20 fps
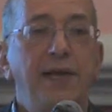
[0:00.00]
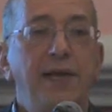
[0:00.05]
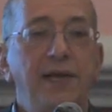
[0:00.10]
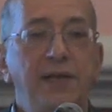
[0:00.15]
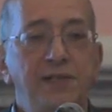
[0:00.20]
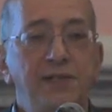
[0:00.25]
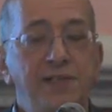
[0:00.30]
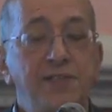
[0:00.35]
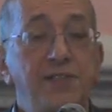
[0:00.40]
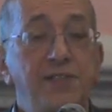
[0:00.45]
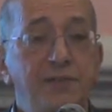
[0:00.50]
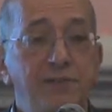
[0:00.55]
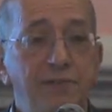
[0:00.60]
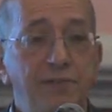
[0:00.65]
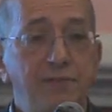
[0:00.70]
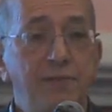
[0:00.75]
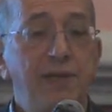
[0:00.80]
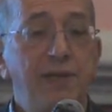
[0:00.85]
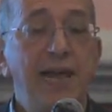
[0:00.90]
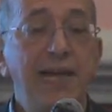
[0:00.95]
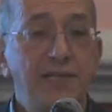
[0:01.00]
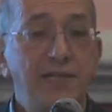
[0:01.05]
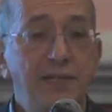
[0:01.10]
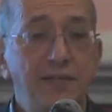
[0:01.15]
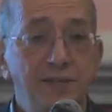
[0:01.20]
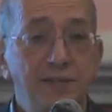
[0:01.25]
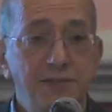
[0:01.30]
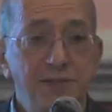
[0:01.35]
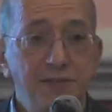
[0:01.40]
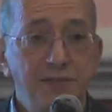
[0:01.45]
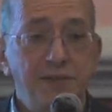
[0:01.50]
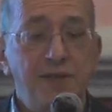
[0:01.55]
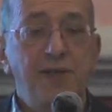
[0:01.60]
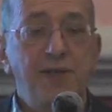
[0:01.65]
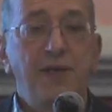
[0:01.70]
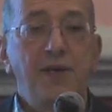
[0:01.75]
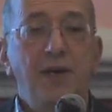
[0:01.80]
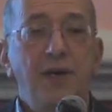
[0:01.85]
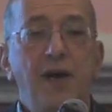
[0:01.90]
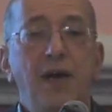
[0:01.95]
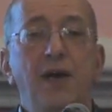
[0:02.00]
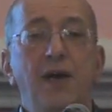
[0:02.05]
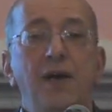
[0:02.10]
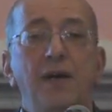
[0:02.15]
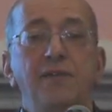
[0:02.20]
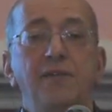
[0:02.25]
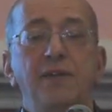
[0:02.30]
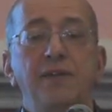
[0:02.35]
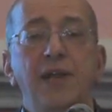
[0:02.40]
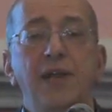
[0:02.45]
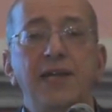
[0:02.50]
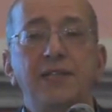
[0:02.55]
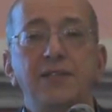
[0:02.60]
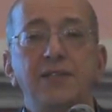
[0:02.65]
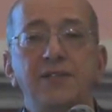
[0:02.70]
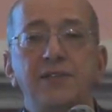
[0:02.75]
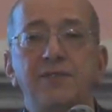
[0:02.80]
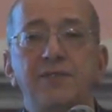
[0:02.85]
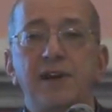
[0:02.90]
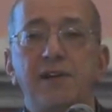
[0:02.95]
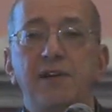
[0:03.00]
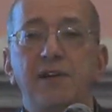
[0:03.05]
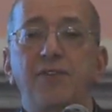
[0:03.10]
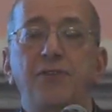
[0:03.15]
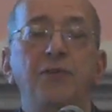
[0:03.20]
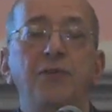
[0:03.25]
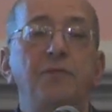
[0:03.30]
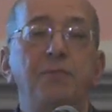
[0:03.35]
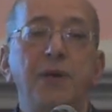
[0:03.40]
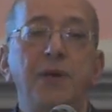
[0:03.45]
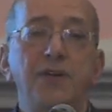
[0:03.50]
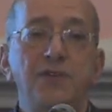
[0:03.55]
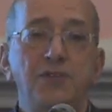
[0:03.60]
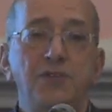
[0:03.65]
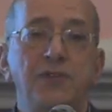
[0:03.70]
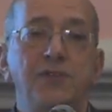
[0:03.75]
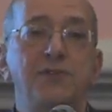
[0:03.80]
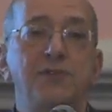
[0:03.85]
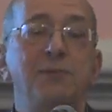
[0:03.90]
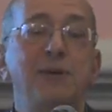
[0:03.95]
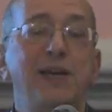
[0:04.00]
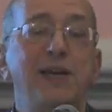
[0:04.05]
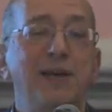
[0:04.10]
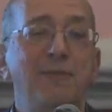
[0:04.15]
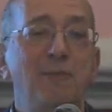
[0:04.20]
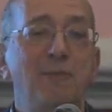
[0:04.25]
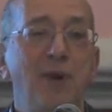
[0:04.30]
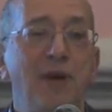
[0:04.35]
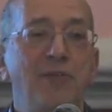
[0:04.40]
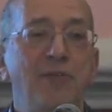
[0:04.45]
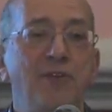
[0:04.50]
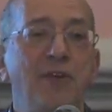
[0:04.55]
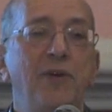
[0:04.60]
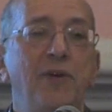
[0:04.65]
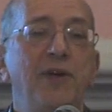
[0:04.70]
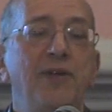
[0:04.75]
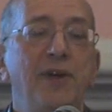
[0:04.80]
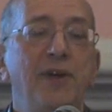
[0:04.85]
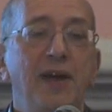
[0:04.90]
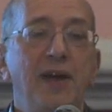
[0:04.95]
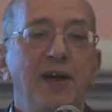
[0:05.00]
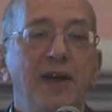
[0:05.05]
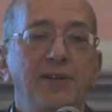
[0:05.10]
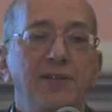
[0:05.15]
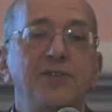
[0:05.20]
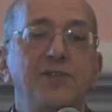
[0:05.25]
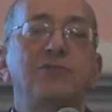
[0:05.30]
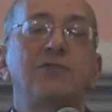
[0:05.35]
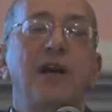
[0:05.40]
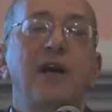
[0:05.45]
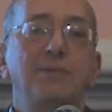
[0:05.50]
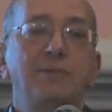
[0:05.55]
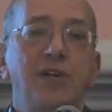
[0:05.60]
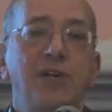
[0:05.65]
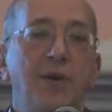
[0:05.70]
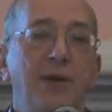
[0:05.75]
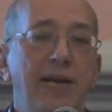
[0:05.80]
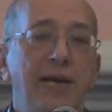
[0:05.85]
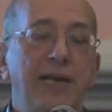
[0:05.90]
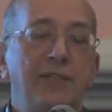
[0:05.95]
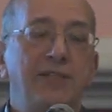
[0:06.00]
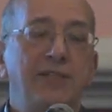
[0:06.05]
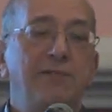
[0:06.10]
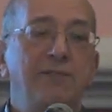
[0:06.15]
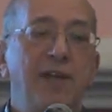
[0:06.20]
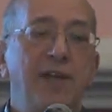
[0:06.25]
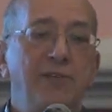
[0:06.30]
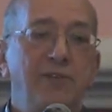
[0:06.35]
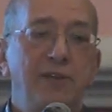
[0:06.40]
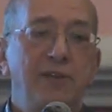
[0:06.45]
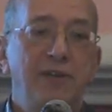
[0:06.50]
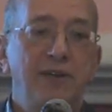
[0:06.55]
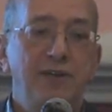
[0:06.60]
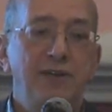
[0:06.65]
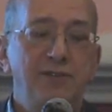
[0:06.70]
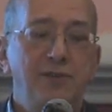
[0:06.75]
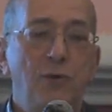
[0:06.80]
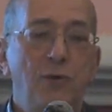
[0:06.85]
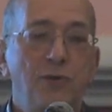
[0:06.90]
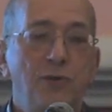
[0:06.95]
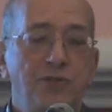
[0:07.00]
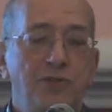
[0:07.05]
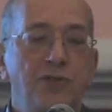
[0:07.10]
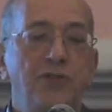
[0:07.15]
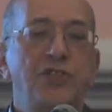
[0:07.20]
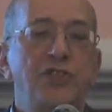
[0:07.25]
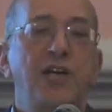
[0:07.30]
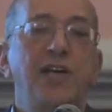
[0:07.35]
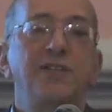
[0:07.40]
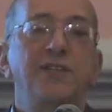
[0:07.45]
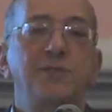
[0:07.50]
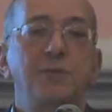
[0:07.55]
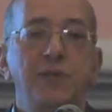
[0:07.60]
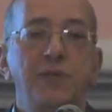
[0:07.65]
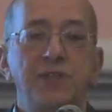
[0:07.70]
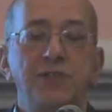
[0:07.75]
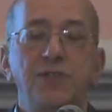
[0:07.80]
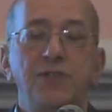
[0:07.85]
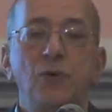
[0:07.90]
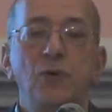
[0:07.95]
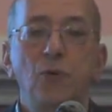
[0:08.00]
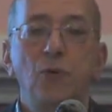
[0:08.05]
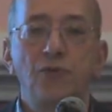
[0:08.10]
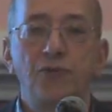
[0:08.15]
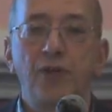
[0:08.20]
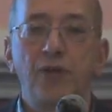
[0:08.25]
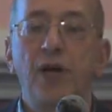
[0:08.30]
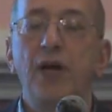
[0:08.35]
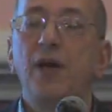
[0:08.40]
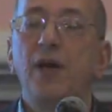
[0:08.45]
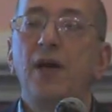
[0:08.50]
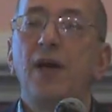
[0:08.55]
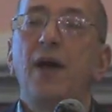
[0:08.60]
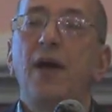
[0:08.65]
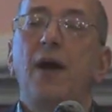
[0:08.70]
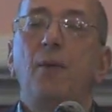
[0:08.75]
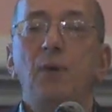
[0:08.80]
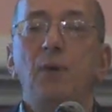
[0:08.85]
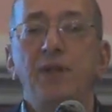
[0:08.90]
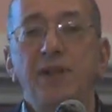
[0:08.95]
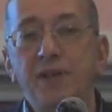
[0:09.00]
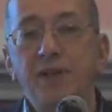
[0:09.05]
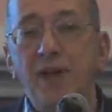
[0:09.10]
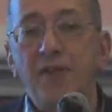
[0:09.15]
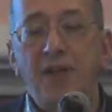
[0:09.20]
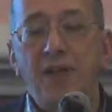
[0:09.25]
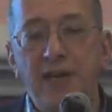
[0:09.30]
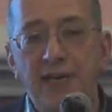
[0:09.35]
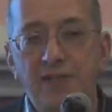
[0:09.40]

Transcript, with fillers: they consist of letters. And the letters are very sort of personal to begin with. So he describes going out of London in his horse and chase with his daughter and with another